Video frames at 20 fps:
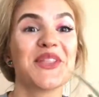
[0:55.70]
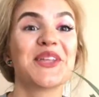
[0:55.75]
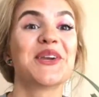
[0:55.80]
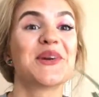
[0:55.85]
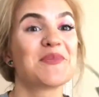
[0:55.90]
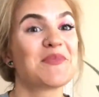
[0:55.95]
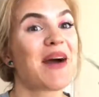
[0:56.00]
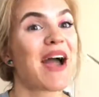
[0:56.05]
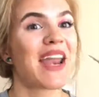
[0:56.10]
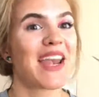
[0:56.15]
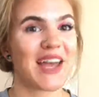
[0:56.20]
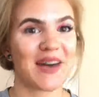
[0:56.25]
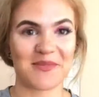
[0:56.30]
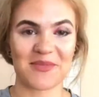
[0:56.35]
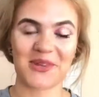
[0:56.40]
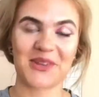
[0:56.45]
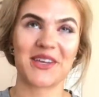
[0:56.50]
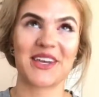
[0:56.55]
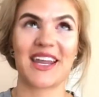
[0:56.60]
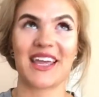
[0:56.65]
little
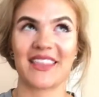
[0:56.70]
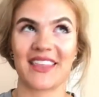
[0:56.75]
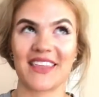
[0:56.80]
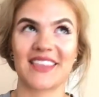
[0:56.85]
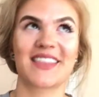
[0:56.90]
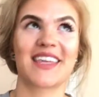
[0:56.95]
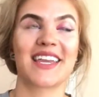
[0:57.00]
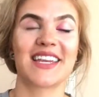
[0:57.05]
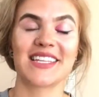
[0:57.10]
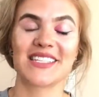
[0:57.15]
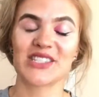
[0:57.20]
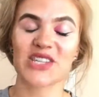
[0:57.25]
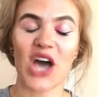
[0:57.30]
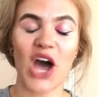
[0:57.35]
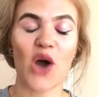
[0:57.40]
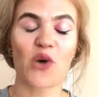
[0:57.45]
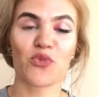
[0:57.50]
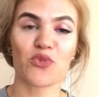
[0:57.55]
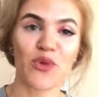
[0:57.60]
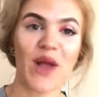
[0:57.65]
pineapple, and I think that is
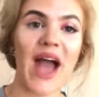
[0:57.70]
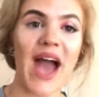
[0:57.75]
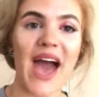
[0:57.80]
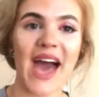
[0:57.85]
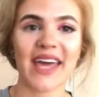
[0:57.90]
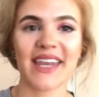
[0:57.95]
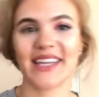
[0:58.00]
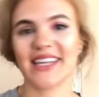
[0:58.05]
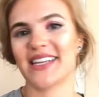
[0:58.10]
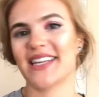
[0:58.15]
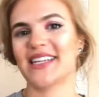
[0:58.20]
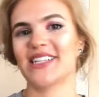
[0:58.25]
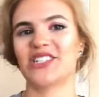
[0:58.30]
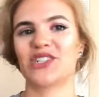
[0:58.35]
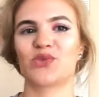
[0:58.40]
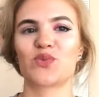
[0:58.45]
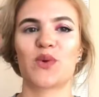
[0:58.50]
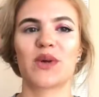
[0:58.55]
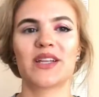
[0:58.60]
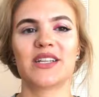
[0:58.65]
rad, and I
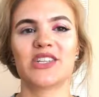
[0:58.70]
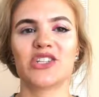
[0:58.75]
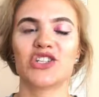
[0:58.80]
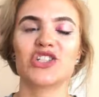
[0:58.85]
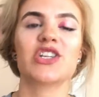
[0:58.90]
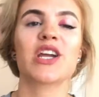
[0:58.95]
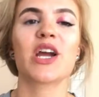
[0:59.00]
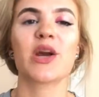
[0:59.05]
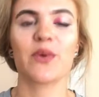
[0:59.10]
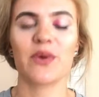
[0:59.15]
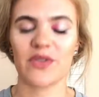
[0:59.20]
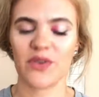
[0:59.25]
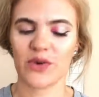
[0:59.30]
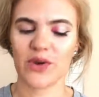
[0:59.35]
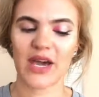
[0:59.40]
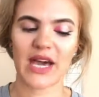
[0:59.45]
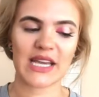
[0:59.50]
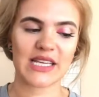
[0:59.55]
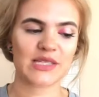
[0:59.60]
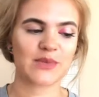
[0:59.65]
just wanted to share it with you
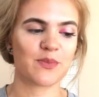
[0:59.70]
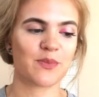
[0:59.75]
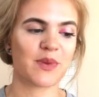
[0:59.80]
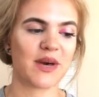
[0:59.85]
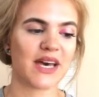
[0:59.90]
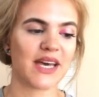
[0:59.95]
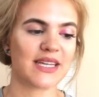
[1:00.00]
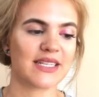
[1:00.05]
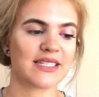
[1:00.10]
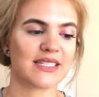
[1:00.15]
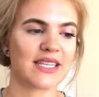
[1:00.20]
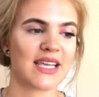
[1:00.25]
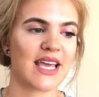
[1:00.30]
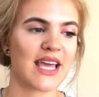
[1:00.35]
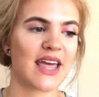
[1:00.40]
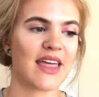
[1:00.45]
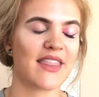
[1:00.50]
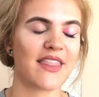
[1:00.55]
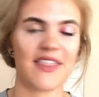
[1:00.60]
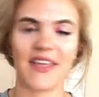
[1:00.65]
guys, but
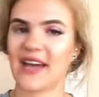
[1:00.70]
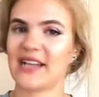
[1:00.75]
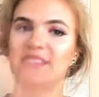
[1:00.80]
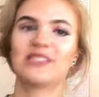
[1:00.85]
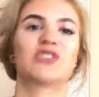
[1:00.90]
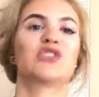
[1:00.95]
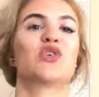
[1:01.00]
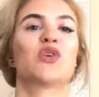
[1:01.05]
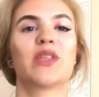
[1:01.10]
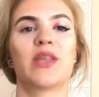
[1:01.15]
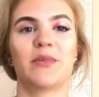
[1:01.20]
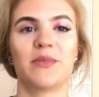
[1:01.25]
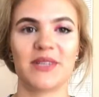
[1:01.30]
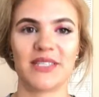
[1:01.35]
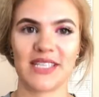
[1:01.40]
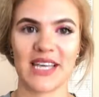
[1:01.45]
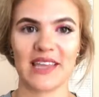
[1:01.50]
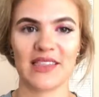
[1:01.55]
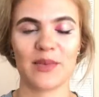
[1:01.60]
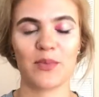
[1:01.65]
that's totally
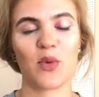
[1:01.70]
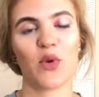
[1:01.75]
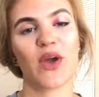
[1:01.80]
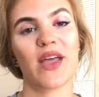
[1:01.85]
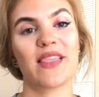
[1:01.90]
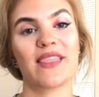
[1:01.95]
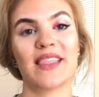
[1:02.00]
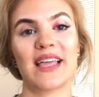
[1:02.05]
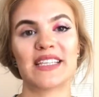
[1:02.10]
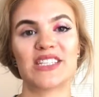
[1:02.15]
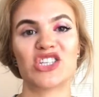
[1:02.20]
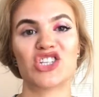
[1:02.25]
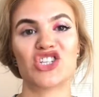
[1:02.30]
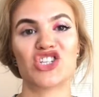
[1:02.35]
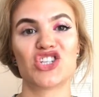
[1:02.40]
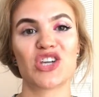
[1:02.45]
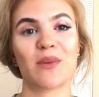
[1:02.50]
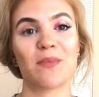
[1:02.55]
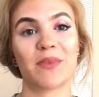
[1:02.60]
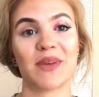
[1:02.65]
beside the point. Let's
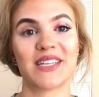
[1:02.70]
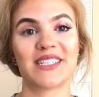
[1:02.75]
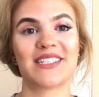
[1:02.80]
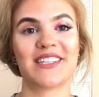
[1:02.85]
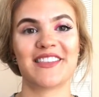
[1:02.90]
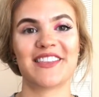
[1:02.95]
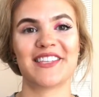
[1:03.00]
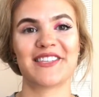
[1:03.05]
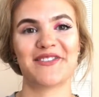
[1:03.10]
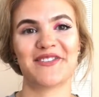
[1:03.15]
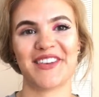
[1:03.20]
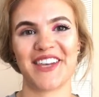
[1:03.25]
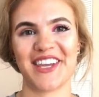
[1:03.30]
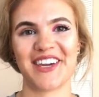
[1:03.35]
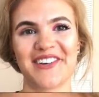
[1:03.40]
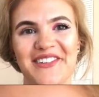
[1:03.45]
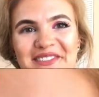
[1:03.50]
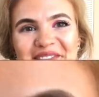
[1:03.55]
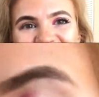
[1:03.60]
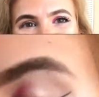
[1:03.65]
jump into this
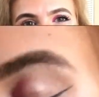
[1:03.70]
video.